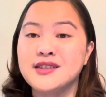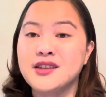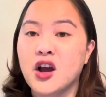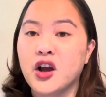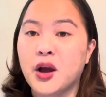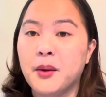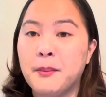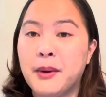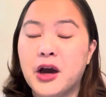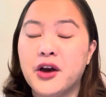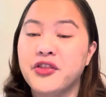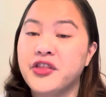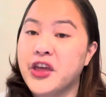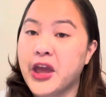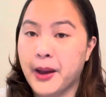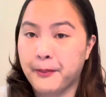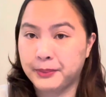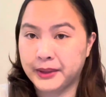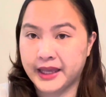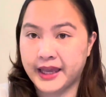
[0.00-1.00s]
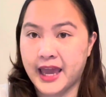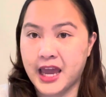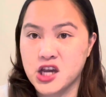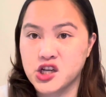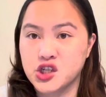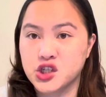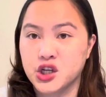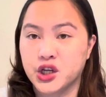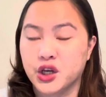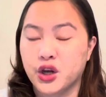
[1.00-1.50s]
talk about the
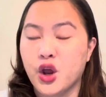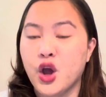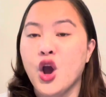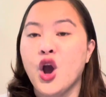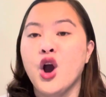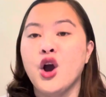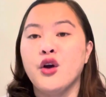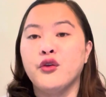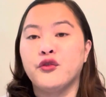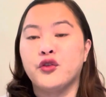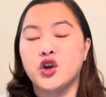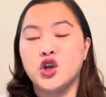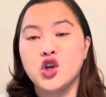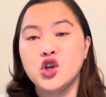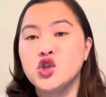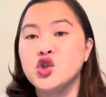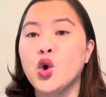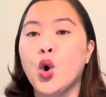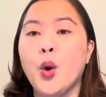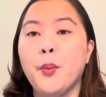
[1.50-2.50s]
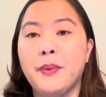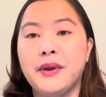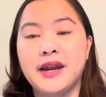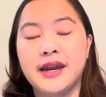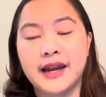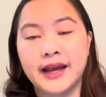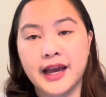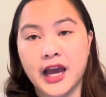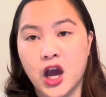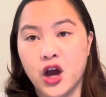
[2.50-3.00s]
application. For you to open an
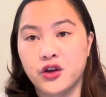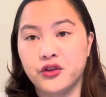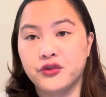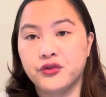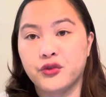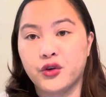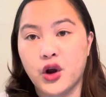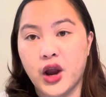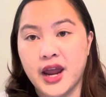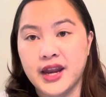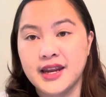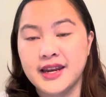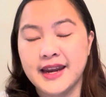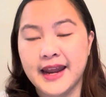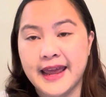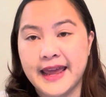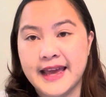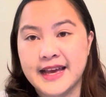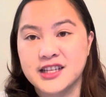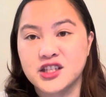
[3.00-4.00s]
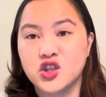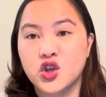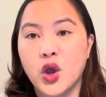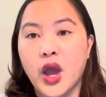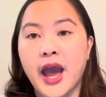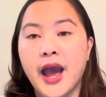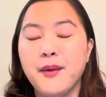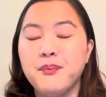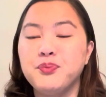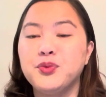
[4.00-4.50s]
account for NNAS, you
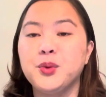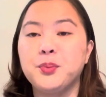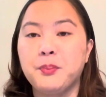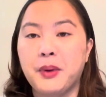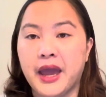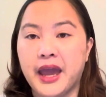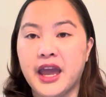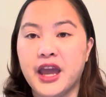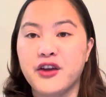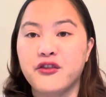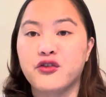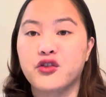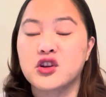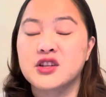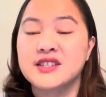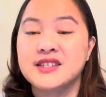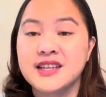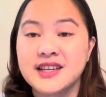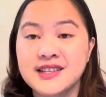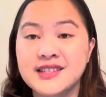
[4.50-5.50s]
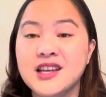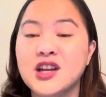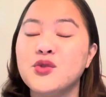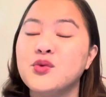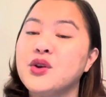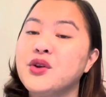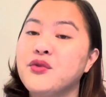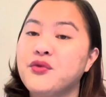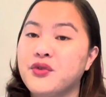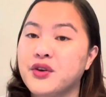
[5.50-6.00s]
have to pay for
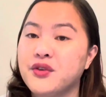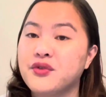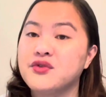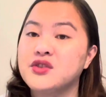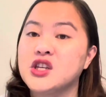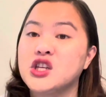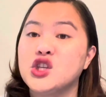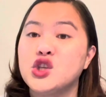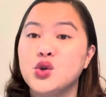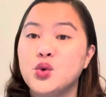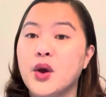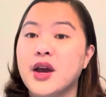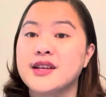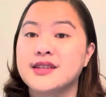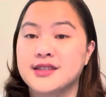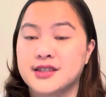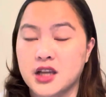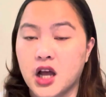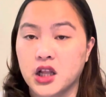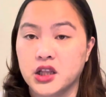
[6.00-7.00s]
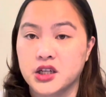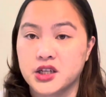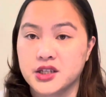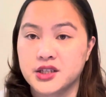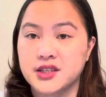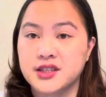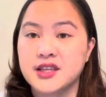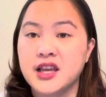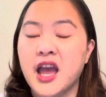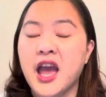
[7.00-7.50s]
$650
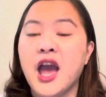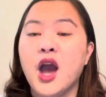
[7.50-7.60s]
US.